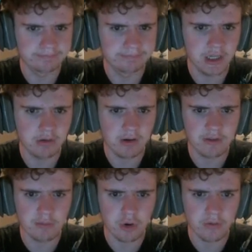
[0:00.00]
I don't have
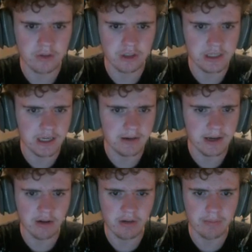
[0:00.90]
the morphers yet. I
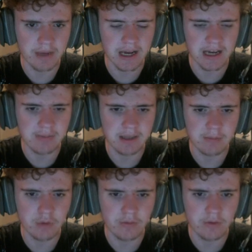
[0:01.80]
didn't make the
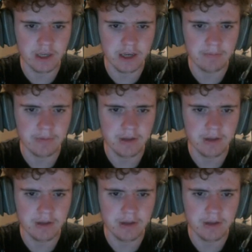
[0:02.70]
morpher yet.